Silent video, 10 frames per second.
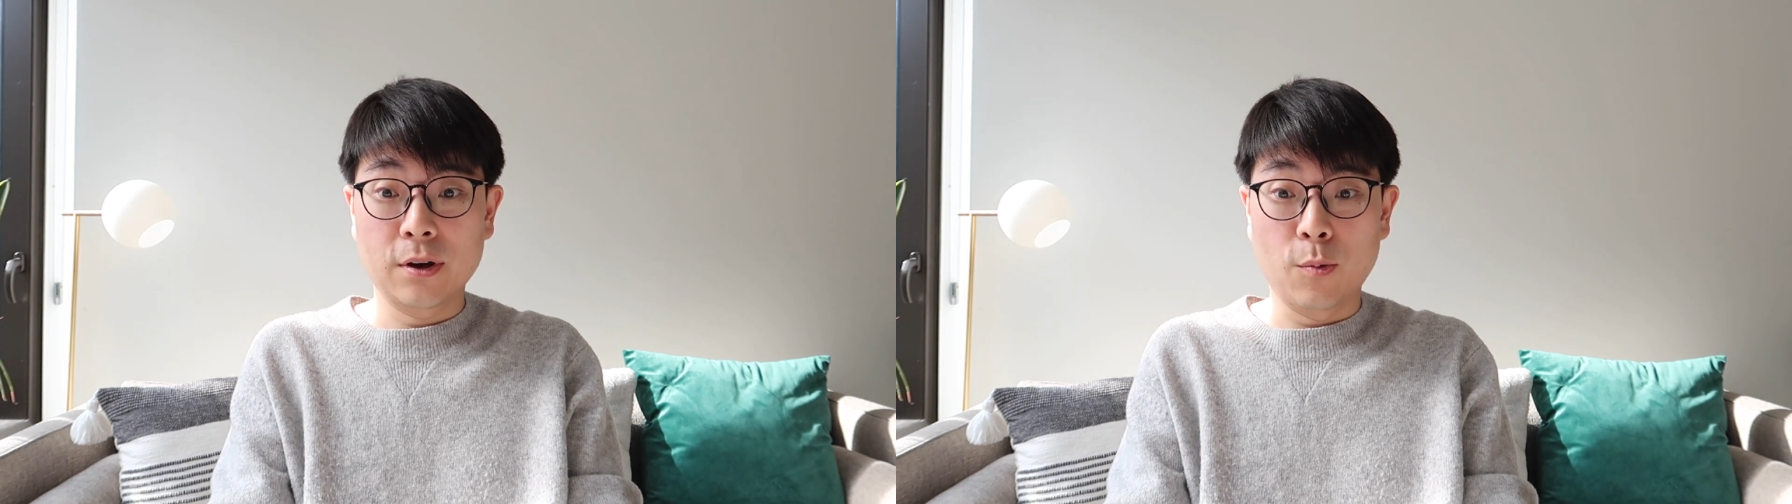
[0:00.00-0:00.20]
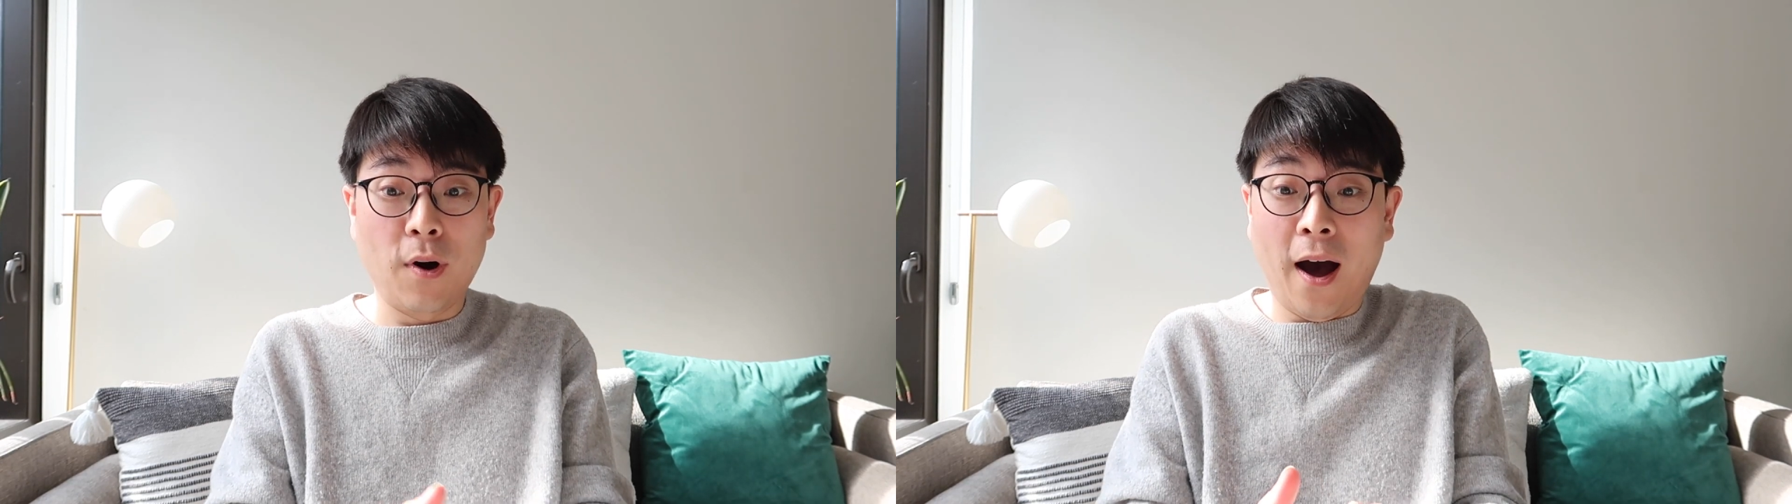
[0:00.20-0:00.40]

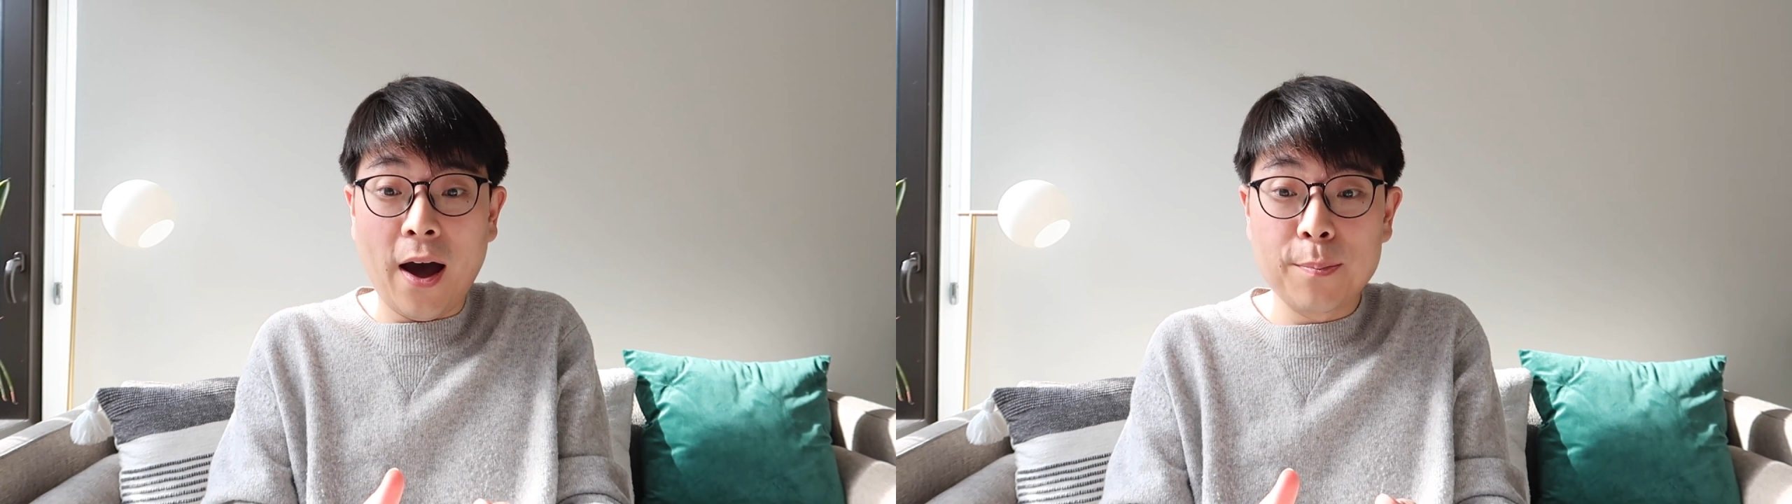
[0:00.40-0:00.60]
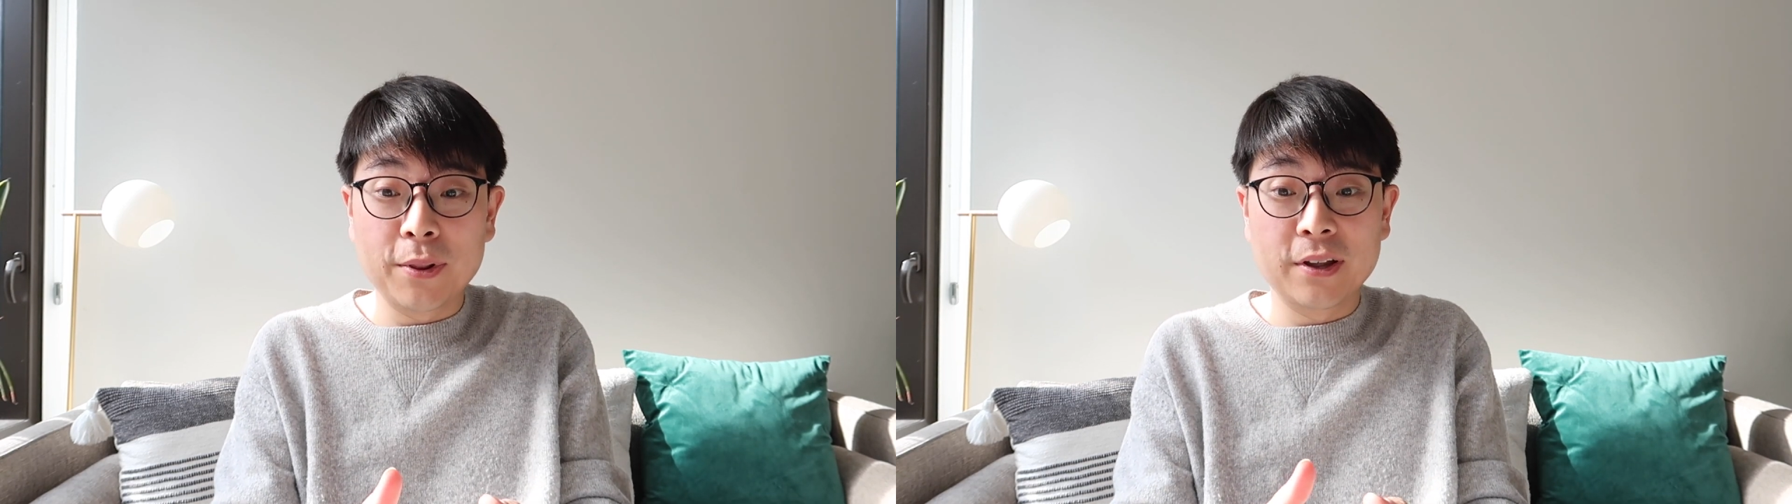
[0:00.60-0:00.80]
Well,
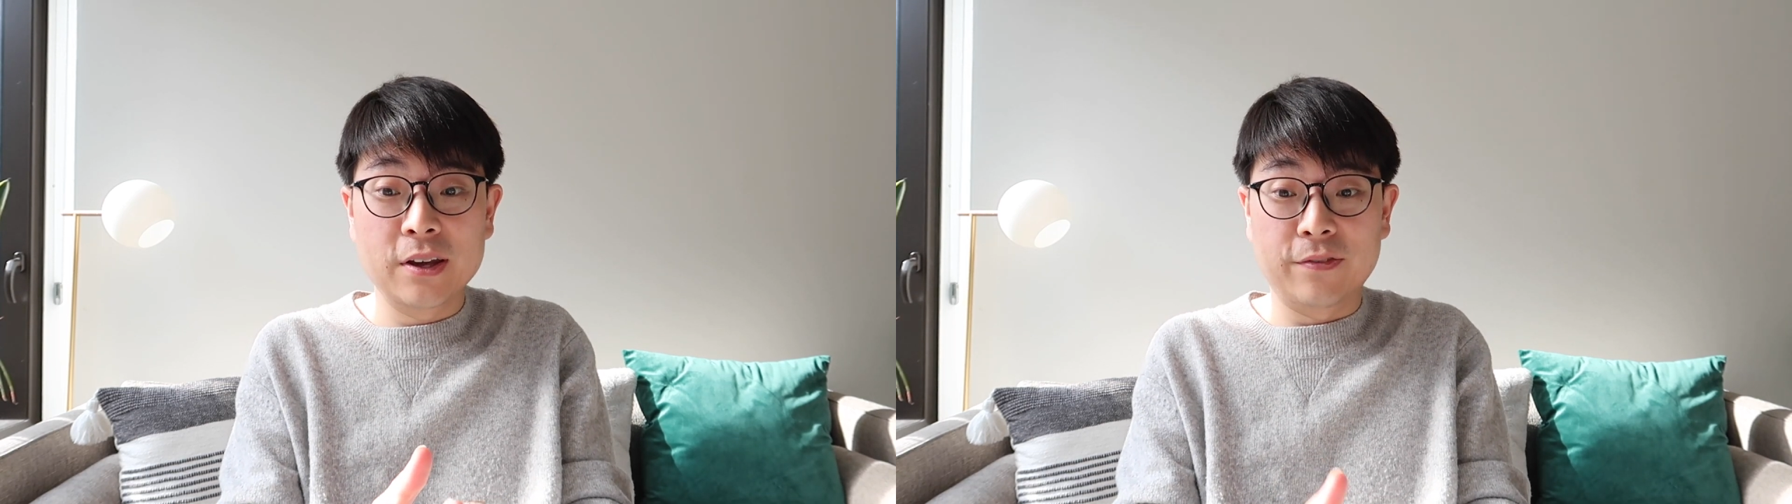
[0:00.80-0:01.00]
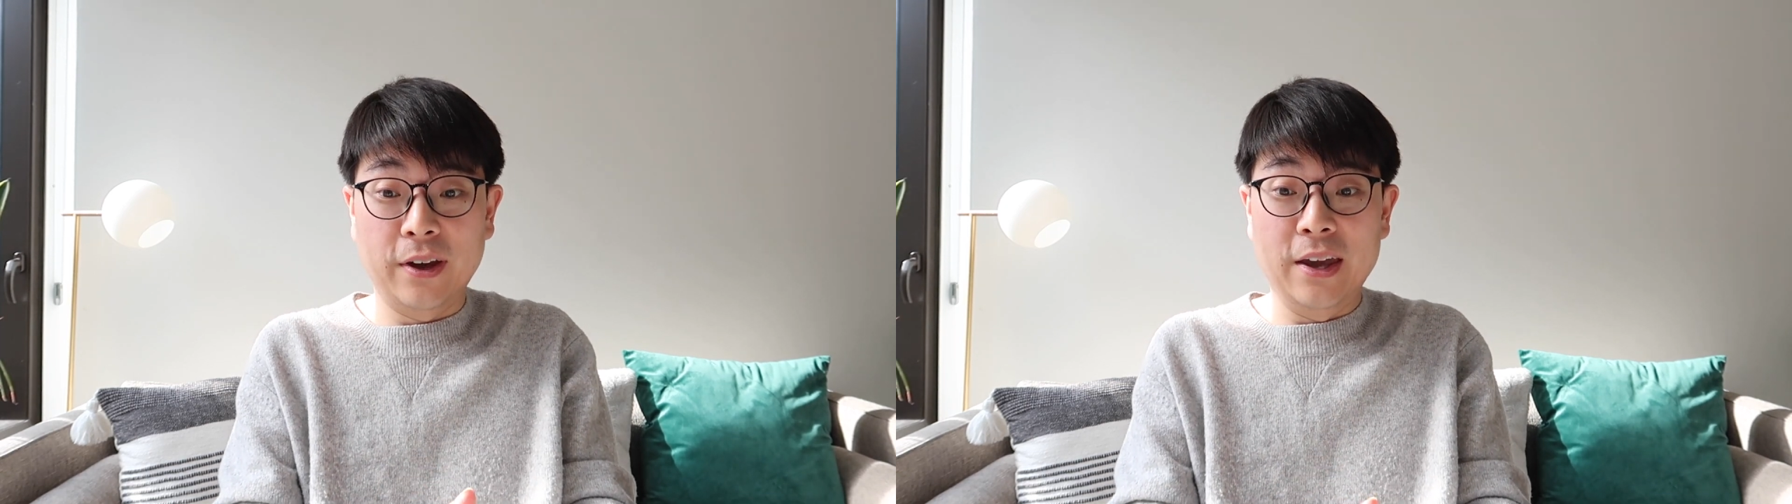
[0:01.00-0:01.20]
I
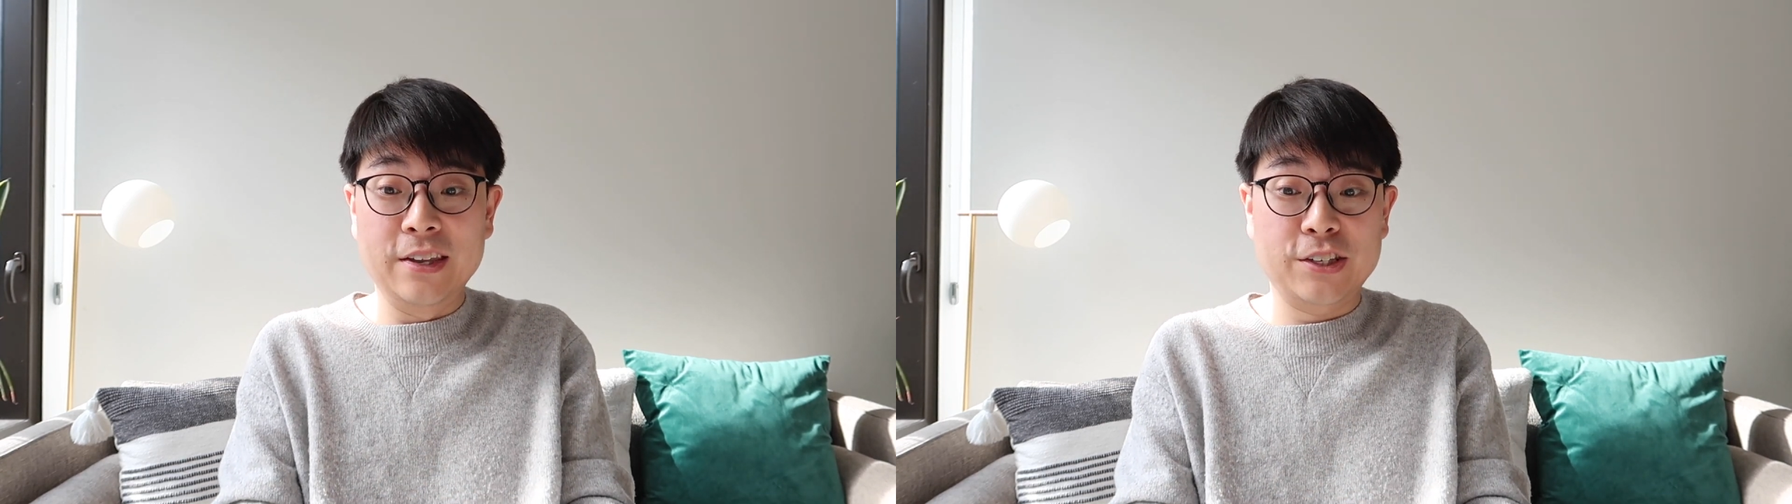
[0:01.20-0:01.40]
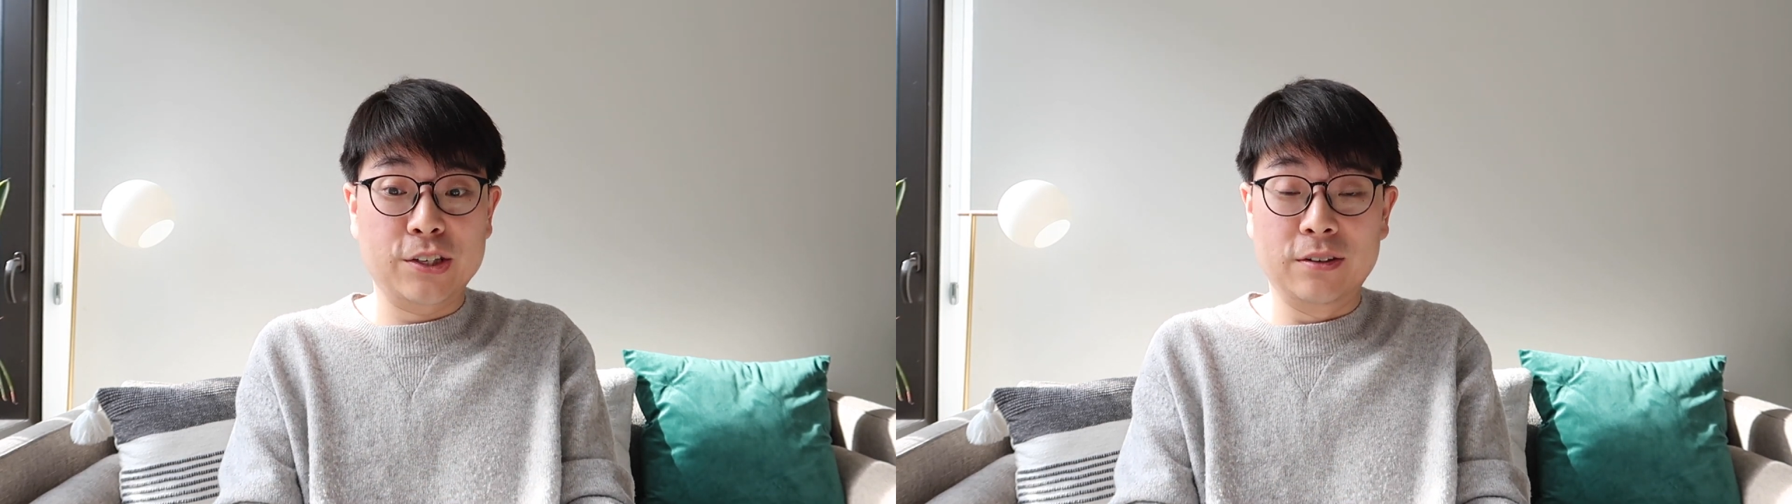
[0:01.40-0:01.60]
believe
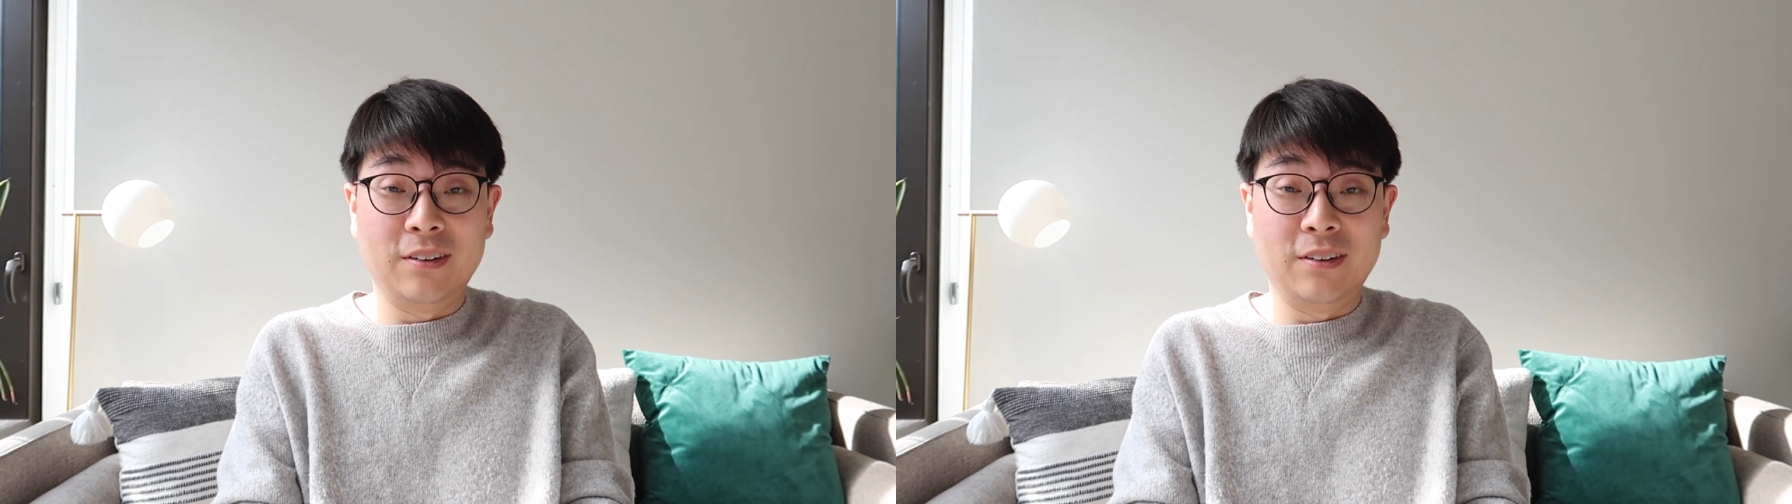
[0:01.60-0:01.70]
it's